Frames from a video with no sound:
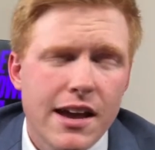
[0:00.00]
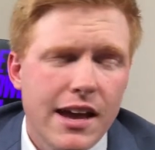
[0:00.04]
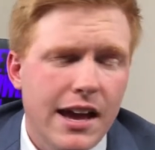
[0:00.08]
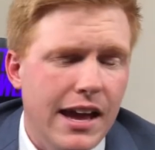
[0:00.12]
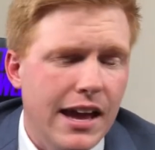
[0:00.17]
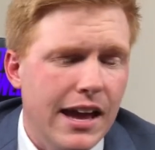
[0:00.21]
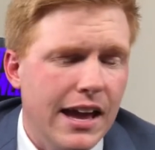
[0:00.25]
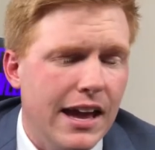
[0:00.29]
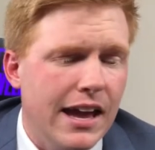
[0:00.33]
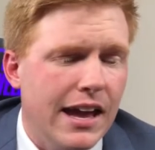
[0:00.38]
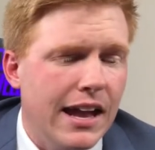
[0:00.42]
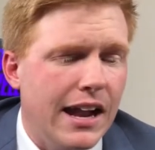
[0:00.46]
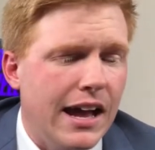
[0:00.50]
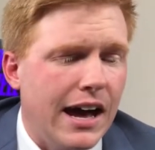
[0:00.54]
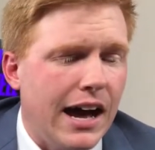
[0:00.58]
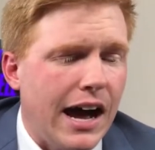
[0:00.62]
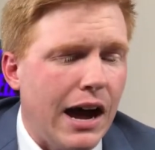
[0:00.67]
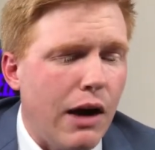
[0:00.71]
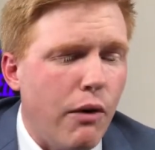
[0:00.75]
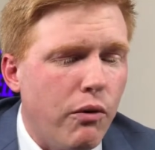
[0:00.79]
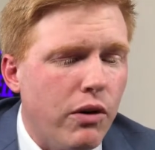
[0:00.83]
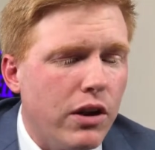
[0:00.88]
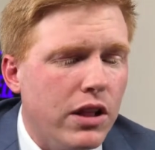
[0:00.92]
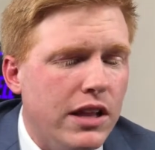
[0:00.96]
and
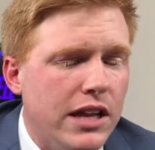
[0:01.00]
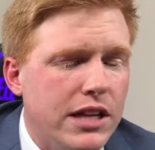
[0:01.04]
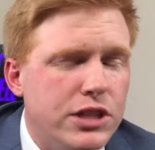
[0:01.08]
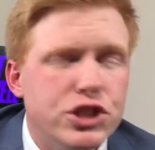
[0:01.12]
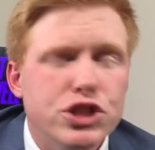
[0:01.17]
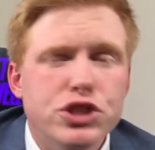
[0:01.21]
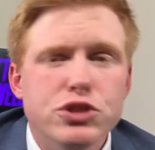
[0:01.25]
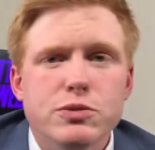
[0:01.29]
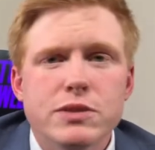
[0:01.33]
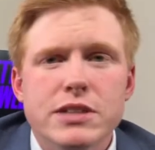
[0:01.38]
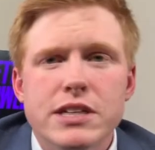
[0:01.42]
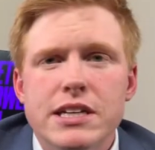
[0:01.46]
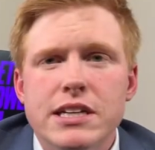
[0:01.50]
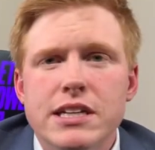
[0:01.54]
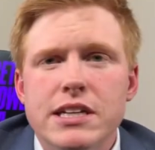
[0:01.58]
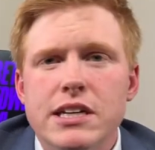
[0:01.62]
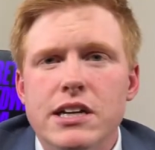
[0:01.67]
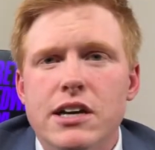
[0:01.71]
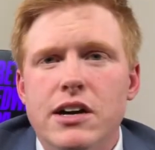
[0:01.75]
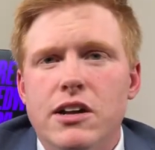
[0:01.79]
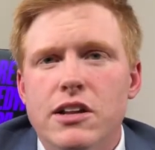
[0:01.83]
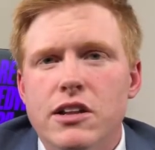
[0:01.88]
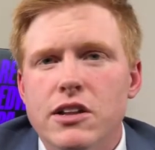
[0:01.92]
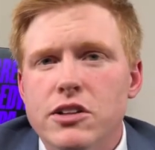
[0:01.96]
I want to let you in
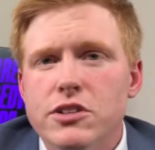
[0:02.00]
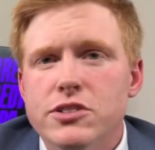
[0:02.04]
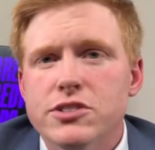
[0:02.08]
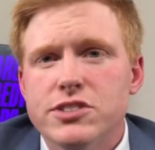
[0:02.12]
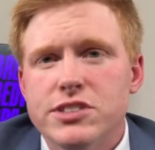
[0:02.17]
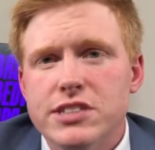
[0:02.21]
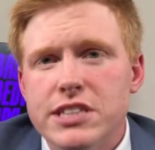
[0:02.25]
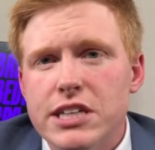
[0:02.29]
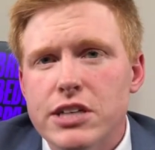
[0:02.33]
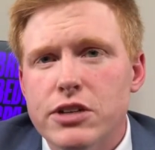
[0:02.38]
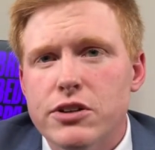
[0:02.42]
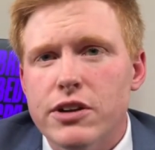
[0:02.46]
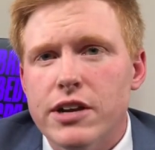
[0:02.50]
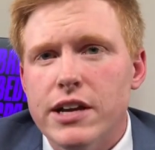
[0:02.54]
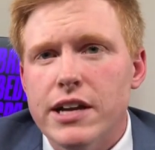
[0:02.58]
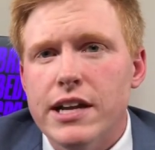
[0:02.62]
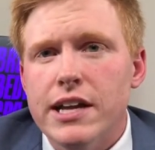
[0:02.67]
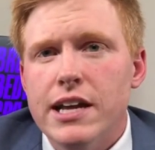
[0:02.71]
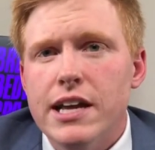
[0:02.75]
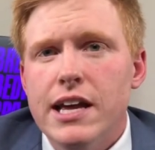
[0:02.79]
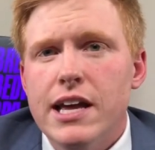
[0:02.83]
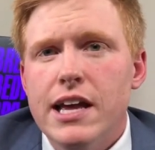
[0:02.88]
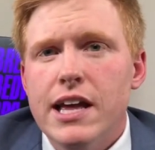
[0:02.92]
on a little secret